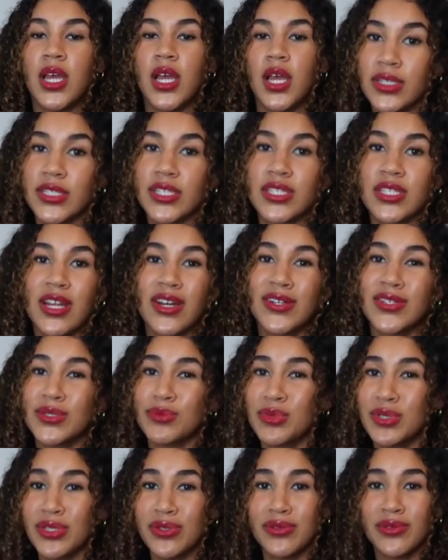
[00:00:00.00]
I'll just get her
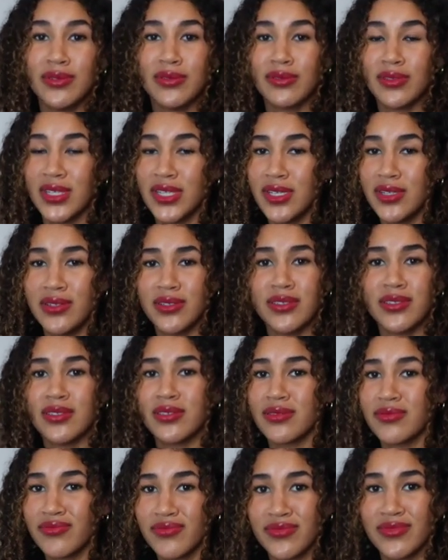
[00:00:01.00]
some cute
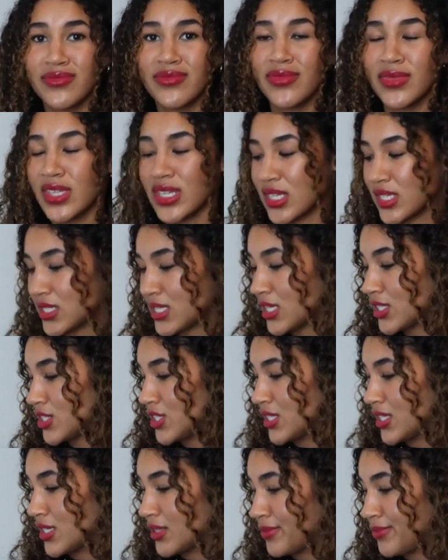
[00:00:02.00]
heels so that
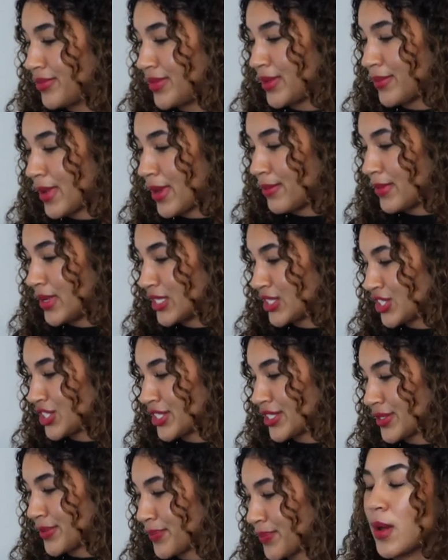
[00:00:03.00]
she can be a bad
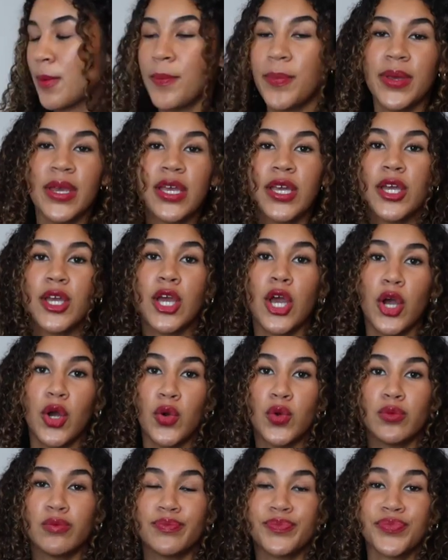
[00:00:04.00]
bitch. A big
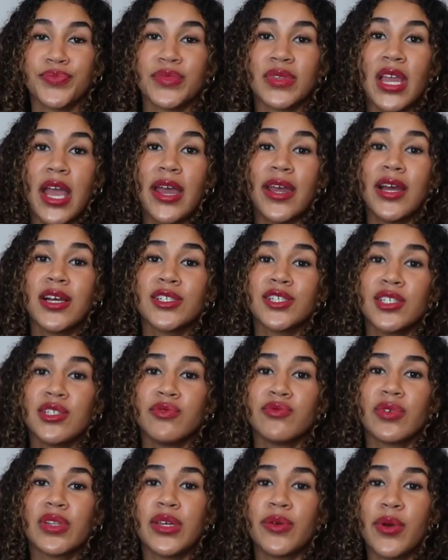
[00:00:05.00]
coat. I actually
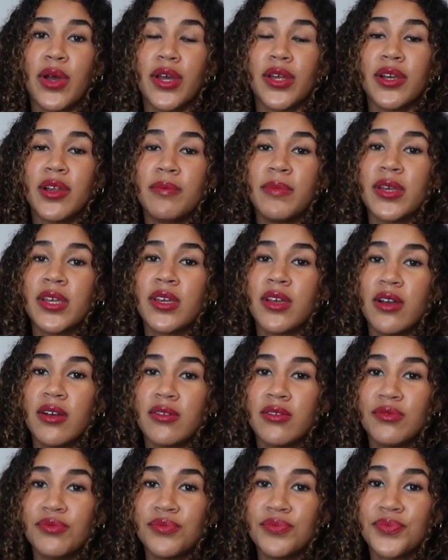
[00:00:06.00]
really want a big
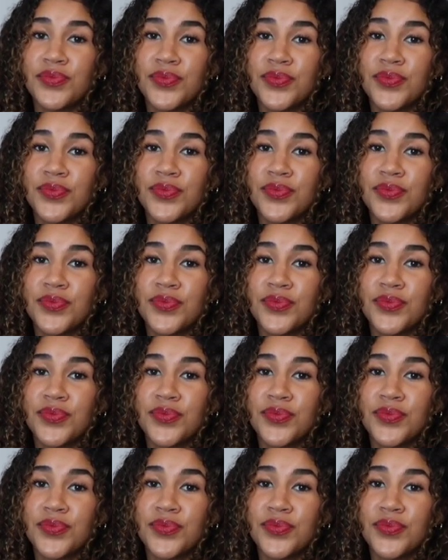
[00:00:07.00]
coat.